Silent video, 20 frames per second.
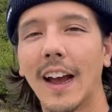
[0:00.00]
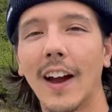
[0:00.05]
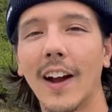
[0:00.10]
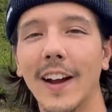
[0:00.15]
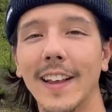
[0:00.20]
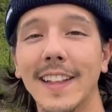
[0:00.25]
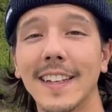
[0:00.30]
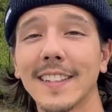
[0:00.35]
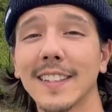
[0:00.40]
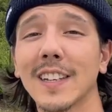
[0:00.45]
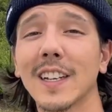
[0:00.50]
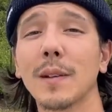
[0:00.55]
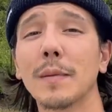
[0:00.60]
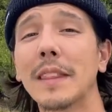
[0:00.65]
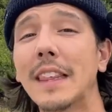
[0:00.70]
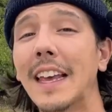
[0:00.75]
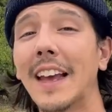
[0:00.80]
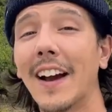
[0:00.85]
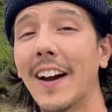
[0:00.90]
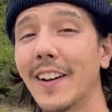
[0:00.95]
All right, this is going to
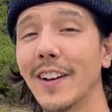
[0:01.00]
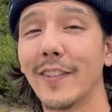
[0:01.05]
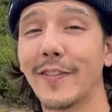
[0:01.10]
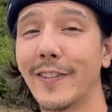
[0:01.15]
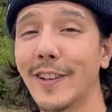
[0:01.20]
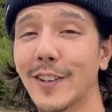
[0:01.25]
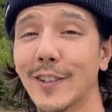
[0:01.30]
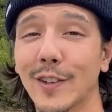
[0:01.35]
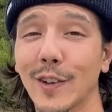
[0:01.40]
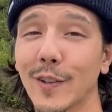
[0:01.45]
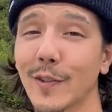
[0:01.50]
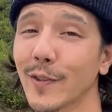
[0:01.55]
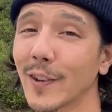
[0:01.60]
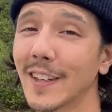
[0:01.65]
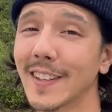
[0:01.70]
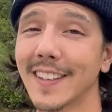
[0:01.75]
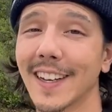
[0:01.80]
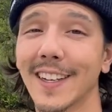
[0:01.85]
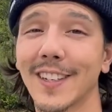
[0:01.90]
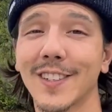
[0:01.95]
be the unofficial
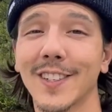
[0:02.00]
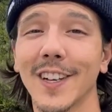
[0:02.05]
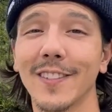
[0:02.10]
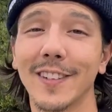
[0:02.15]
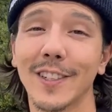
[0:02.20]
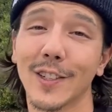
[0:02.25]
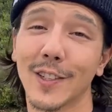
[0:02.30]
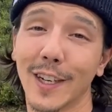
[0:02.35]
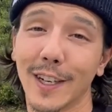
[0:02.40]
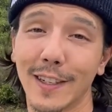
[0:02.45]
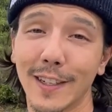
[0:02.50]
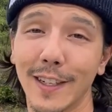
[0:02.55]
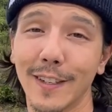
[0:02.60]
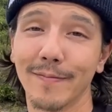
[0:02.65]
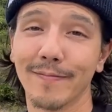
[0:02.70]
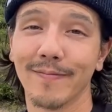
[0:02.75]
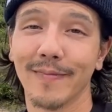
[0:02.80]
frontside shove it trick tip.